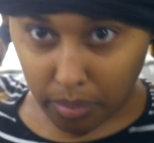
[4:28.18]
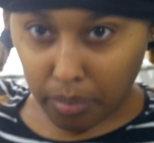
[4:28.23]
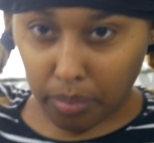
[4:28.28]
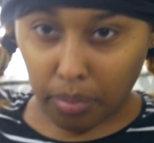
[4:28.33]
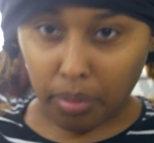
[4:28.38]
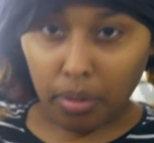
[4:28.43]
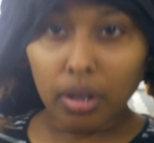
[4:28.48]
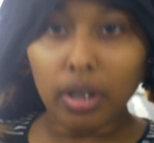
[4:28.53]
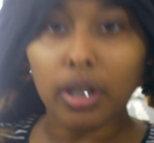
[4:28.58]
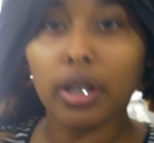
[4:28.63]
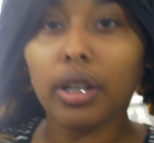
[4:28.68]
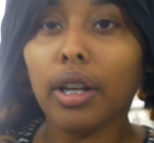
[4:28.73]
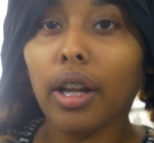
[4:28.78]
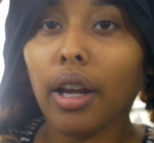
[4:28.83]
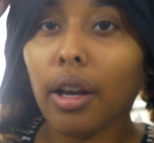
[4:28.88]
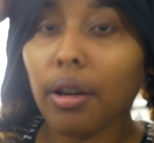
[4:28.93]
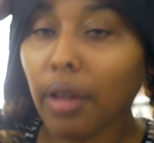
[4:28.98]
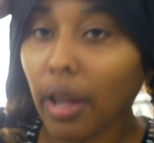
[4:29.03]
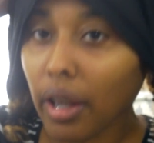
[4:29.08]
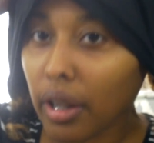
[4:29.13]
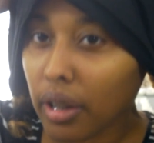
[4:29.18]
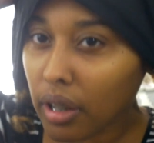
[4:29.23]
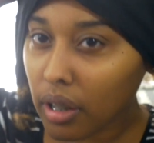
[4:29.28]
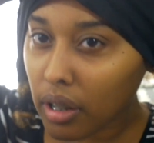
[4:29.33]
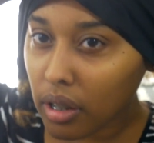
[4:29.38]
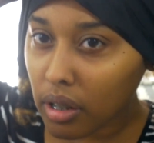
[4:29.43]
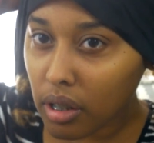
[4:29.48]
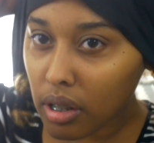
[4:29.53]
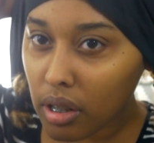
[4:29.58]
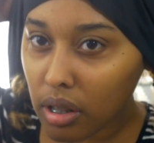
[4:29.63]
put it down like
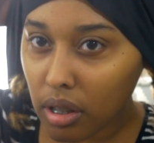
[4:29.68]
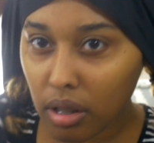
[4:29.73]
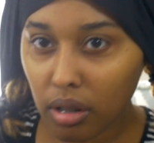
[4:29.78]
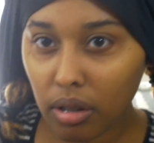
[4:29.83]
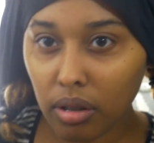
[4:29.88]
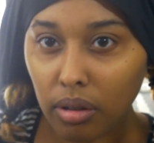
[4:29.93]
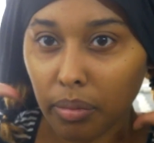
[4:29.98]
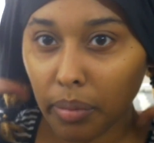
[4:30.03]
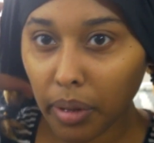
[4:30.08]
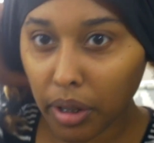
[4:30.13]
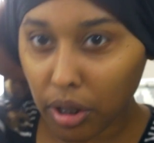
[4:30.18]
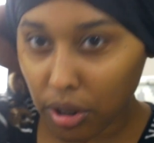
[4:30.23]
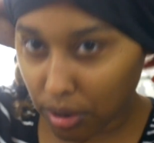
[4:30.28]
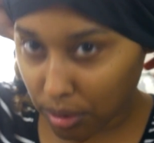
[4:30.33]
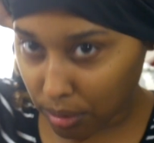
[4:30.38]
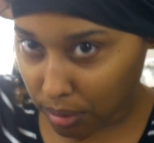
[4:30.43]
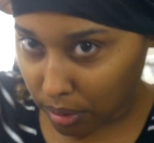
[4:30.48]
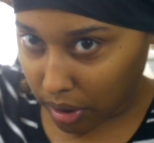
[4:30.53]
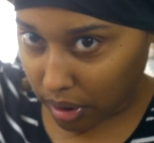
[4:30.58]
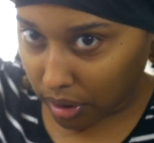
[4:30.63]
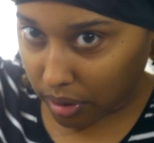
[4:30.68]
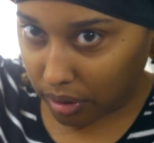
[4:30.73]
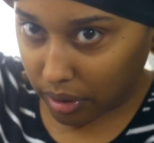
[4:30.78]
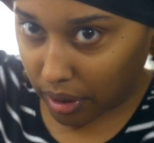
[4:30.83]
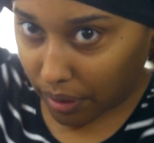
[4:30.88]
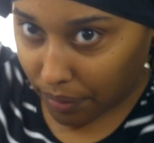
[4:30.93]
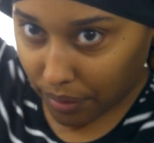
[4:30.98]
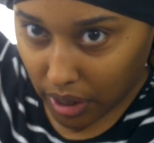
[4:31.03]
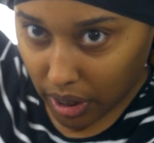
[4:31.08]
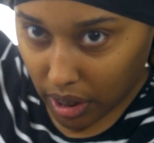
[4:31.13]
this, make sure
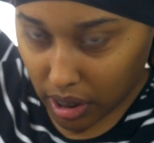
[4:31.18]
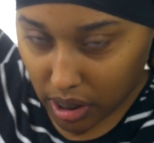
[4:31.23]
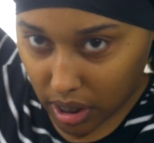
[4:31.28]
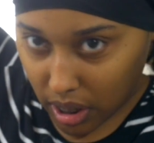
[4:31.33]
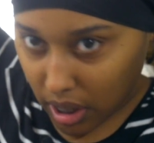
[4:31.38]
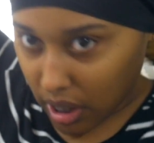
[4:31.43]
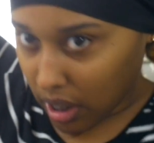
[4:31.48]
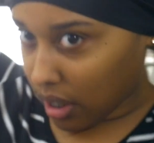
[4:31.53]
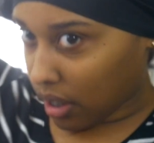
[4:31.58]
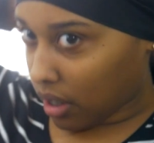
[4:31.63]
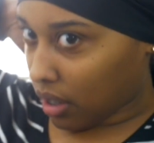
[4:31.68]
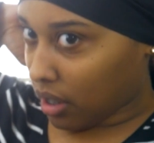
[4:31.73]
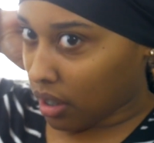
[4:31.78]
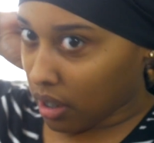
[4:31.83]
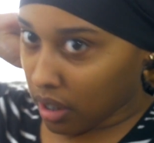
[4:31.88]
everything's in it,